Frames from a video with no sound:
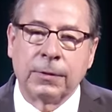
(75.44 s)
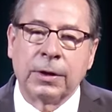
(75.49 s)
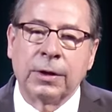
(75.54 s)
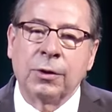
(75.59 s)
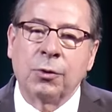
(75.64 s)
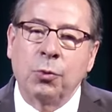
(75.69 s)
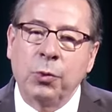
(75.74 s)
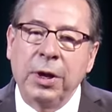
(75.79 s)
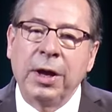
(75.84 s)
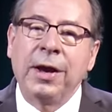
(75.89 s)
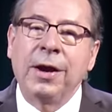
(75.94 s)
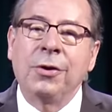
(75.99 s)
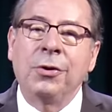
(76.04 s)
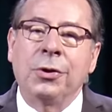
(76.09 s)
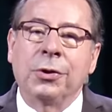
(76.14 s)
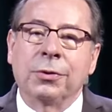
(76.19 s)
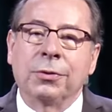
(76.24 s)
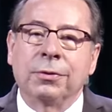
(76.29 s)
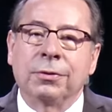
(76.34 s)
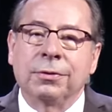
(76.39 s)
We hear
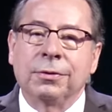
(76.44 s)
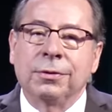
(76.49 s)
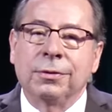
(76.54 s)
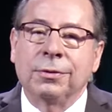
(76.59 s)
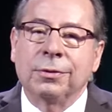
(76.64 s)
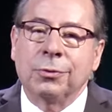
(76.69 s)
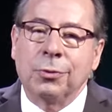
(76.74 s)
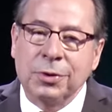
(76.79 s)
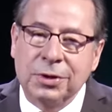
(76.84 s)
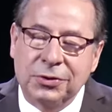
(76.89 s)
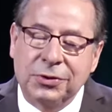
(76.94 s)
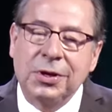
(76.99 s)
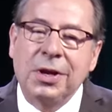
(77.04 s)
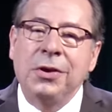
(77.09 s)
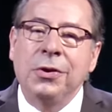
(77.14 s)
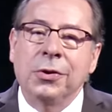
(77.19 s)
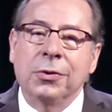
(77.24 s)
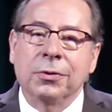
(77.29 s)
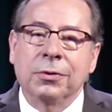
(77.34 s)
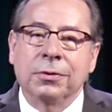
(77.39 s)
you. We see
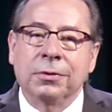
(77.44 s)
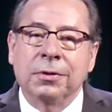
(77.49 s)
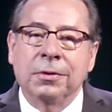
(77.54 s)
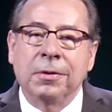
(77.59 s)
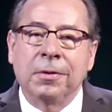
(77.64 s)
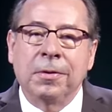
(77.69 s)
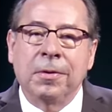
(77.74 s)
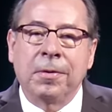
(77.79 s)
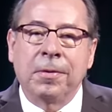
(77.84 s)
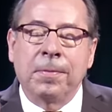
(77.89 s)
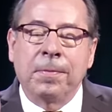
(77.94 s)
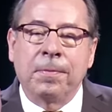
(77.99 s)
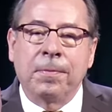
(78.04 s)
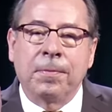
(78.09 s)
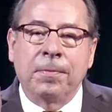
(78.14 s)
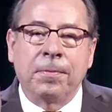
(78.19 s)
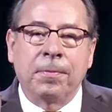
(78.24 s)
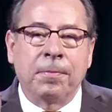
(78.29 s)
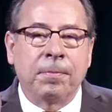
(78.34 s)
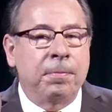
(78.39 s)
you.
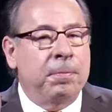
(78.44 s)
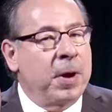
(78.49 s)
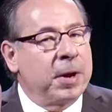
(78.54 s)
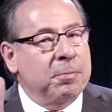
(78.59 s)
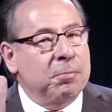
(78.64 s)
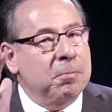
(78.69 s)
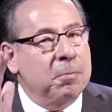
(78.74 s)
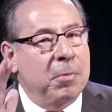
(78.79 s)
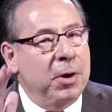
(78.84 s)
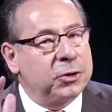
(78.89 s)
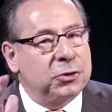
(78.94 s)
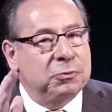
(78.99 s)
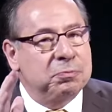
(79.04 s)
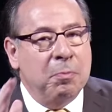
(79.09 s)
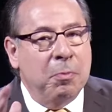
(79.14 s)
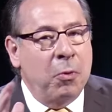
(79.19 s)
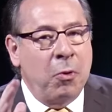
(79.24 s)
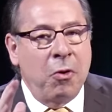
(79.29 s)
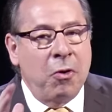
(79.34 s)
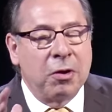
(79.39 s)
But much
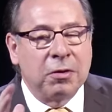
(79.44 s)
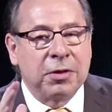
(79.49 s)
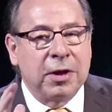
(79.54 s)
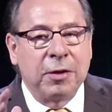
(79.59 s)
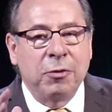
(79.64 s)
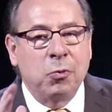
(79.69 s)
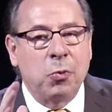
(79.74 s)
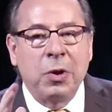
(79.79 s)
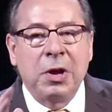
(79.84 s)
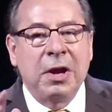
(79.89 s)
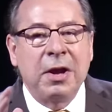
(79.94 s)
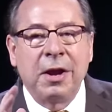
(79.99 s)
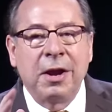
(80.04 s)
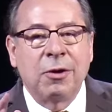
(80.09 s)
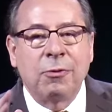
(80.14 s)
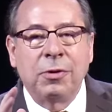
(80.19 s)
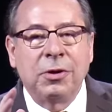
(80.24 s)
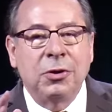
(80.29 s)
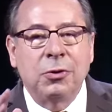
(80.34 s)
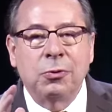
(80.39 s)
more than we
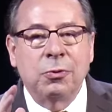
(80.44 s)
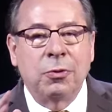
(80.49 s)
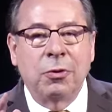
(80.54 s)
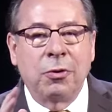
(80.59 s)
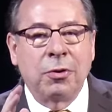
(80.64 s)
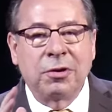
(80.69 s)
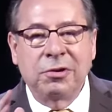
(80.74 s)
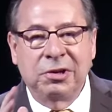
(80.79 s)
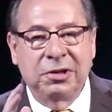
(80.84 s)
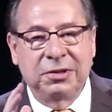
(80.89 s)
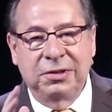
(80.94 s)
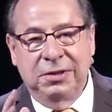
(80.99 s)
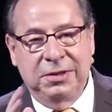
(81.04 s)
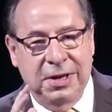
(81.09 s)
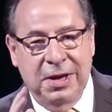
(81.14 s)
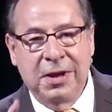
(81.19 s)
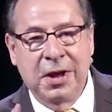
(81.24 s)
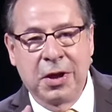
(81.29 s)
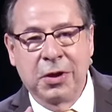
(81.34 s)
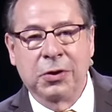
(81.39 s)
hearing you or
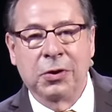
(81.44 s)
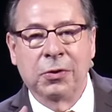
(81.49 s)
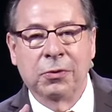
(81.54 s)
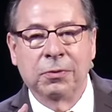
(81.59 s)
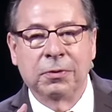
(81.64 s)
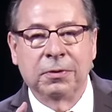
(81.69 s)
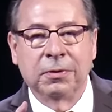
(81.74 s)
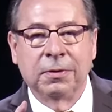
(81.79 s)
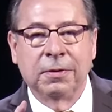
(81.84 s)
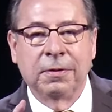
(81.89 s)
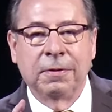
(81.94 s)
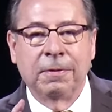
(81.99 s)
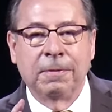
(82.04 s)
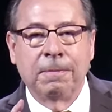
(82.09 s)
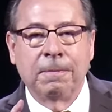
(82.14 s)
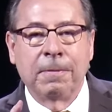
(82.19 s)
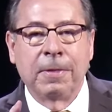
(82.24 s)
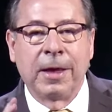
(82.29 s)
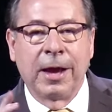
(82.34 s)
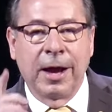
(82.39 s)
seeing you.
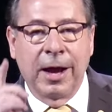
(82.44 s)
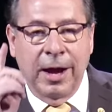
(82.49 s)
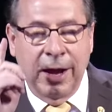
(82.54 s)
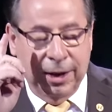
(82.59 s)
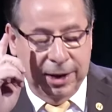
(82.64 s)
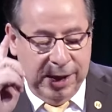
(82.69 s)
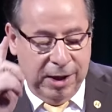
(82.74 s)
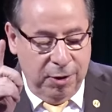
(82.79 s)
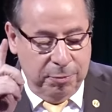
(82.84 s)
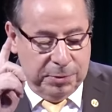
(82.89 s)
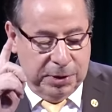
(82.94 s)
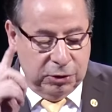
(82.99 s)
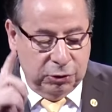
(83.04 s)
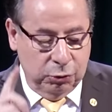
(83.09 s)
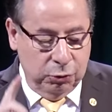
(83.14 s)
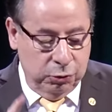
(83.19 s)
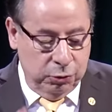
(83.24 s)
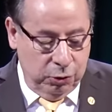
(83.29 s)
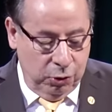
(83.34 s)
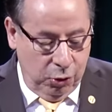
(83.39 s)
Allow me
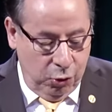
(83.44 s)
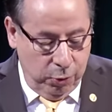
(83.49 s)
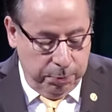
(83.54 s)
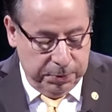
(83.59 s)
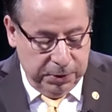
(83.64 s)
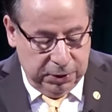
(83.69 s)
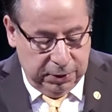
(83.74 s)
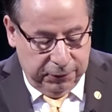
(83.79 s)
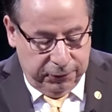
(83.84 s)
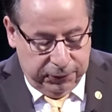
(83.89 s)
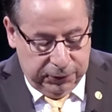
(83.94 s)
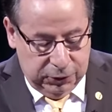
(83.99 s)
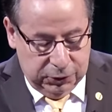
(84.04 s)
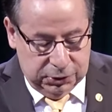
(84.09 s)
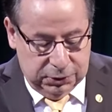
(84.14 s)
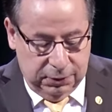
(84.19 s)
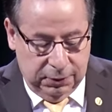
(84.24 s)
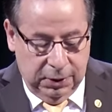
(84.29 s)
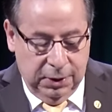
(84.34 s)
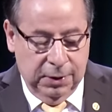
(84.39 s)
to open the
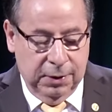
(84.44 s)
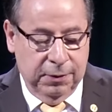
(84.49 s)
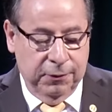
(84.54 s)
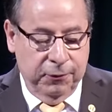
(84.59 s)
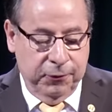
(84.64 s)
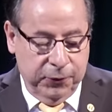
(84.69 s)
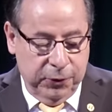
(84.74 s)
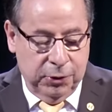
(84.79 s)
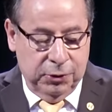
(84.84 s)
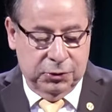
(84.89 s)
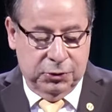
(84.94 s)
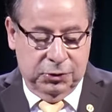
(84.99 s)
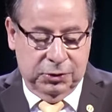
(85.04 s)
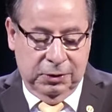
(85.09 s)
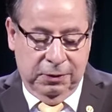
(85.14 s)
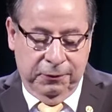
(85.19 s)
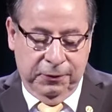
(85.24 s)
first verse of